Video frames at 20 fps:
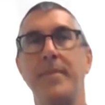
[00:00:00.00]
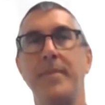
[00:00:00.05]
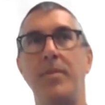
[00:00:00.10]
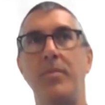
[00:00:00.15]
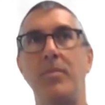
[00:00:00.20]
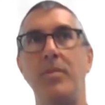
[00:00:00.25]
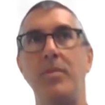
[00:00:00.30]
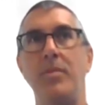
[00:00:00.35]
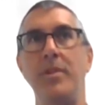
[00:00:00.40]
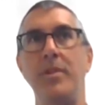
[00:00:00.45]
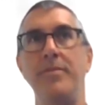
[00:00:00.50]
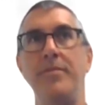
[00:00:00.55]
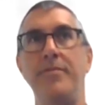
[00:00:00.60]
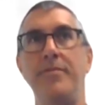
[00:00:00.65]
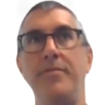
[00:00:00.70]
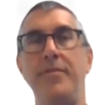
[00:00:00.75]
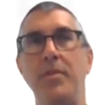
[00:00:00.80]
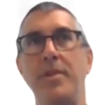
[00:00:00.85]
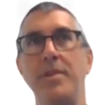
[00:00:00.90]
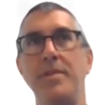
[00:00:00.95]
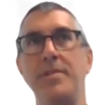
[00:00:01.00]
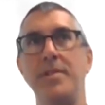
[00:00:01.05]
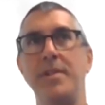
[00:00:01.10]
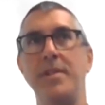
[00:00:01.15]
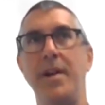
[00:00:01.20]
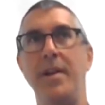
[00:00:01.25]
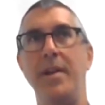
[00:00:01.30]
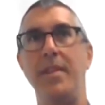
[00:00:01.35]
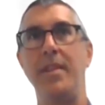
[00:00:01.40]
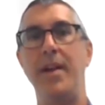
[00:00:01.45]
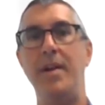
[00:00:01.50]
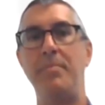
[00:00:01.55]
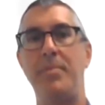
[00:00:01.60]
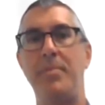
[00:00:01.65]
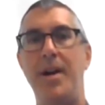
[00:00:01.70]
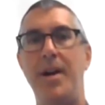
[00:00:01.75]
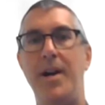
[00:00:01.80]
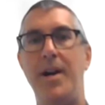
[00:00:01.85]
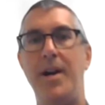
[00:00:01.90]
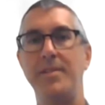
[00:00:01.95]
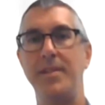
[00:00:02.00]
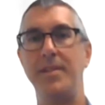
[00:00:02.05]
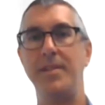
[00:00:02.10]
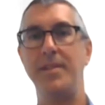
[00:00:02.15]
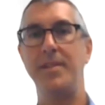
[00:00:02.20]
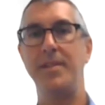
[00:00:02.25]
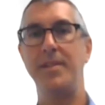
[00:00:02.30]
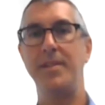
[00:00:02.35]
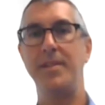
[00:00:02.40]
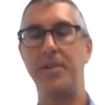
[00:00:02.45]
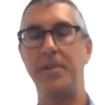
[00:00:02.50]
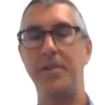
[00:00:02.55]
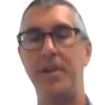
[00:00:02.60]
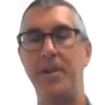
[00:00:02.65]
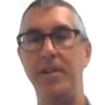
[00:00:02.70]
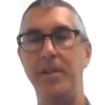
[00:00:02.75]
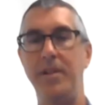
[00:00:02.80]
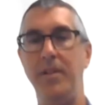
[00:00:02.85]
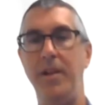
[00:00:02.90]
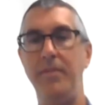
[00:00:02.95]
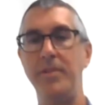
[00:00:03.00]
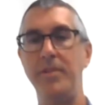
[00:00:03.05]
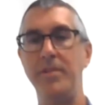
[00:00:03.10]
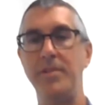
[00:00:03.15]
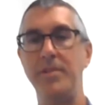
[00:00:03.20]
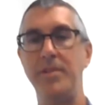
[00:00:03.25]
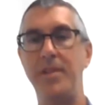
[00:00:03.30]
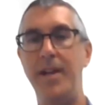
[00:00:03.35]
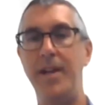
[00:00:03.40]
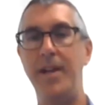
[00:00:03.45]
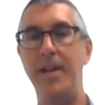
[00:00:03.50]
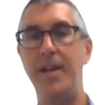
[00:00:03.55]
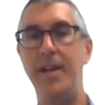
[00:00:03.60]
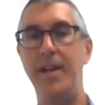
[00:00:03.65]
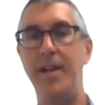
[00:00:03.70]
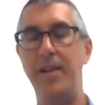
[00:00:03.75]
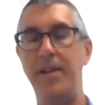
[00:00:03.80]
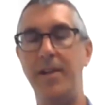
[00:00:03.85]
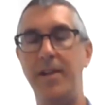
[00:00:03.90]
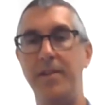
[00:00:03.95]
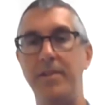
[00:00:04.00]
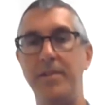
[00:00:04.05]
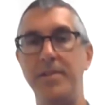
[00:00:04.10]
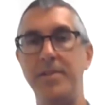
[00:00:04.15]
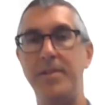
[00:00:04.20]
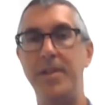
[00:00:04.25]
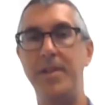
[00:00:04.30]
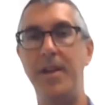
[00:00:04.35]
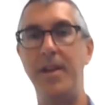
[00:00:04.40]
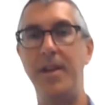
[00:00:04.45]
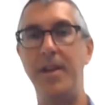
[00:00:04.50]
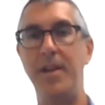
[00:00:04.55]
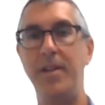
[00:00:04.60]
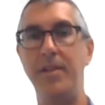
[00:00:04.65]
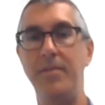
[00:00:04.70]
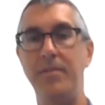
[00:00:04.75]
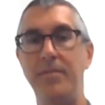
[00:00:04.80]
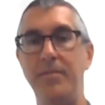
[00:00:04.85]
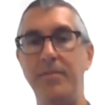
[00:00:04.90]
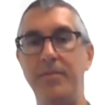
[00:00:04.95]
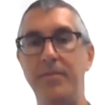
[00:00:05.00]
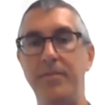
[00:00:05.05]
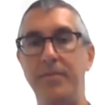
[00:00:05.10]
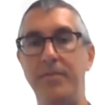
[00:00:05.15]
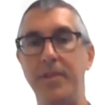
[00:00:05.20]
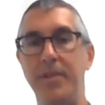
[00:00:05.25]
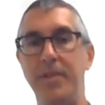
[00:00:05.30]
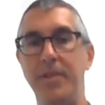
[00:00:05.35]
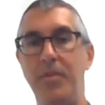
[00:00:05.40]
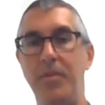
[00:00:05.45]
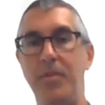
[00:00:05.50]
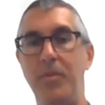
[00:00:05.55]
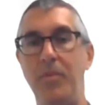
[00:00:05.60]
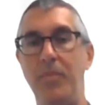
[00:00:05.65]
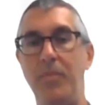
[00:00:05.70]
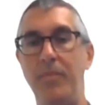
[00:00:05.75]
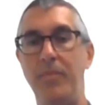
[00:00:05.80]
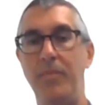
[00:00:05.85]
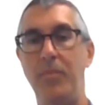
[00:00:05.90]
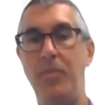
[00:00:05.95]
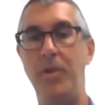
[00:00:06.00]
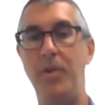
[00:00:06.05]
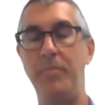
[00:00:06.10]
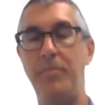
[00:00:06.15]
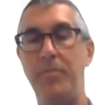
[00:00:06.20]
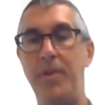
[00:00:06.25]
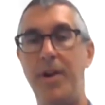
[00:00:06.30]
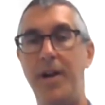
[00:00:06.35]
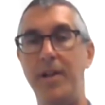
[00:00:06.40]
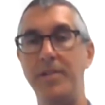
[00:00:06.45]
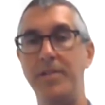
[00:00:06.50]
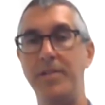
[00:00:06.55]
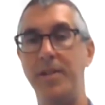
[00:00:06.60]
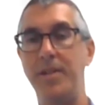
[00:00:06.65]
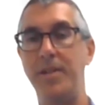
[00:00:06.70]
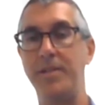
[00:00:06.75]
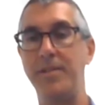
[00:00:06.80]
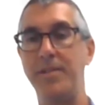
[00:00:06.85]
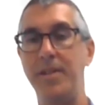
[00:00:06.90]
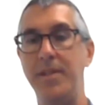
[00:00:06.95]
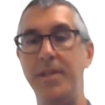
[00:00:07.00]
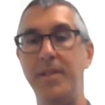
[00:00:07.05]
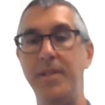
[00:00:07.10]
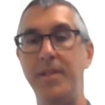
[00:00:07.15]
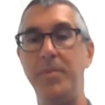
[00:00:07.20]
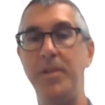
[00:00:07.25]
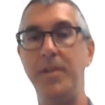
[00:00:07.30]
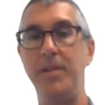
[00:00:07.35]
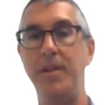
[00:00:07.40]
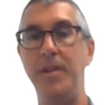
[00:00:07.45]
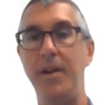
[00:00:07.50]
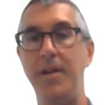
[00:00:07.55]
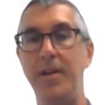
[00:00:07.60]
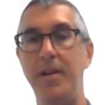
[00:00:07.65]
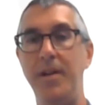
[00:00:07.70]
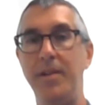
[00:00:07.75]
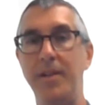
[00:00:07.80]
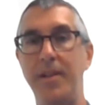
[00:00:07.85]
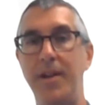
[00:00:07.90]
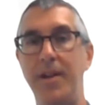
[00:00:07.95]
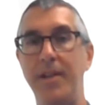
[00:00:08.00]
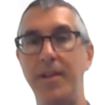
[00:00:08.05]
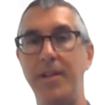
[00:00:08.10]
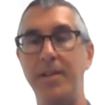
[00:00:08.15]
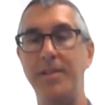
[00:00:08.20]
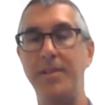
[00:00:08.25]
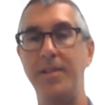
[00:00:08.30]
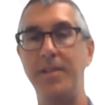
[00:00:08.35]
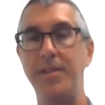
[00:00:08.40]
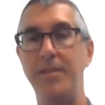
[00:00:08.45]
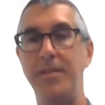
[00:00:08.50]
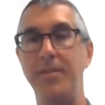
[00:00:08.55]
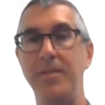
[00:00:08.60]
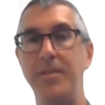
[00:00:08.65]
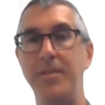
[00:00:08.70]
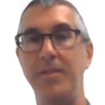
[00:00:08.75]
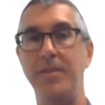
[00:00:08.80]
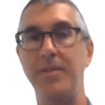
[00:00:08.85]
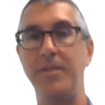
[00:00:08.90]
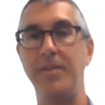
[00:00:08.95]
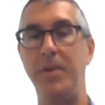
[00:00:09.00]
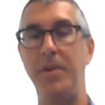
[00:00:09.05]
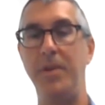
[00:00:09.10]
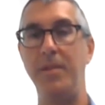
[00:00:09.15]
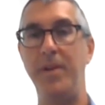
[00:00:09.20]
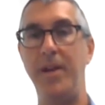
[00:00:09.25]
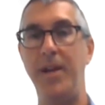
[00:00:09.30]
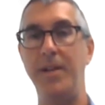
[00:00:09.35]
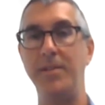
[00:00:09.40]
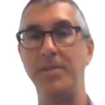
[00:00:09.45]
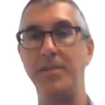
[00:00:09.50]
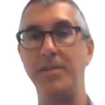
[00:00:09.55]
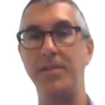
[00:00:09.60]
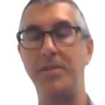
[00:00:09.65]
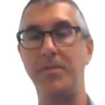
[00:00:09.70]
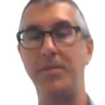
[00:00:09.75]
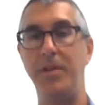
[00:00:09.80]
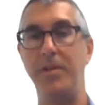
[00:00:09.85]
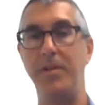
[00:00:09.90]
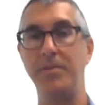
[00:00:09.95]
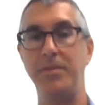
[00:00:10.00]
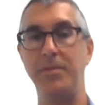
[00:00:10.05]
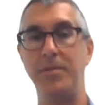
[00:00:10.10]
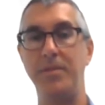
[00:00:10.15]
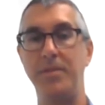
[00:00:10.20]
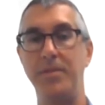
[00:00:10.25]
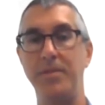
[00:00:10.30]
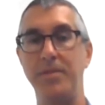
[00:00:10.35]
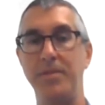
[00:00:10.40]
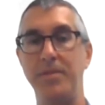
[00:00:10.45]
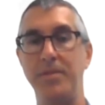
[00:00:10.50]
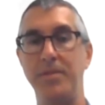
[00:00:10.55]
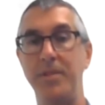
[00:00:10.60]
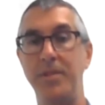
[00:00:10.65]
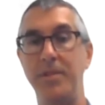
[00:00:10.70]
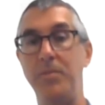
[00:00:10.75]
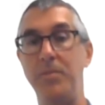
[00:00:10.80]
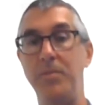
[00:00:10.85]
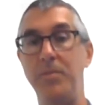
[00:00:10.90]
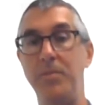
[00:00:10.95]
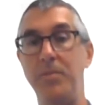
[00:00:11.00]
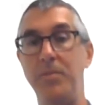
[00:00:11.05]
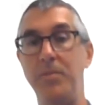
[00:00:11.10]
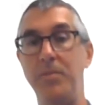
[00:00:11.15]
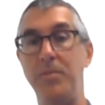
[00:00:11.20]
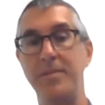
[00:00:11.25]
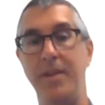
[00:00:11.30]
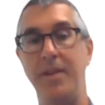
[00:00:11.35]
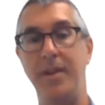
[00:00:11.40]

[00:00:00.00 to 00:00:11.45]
really focusing on that process and trying to leverage that to gain an understanding of, you know, what projects need to be done to kind of continue to expand passenger rail service in the U.S.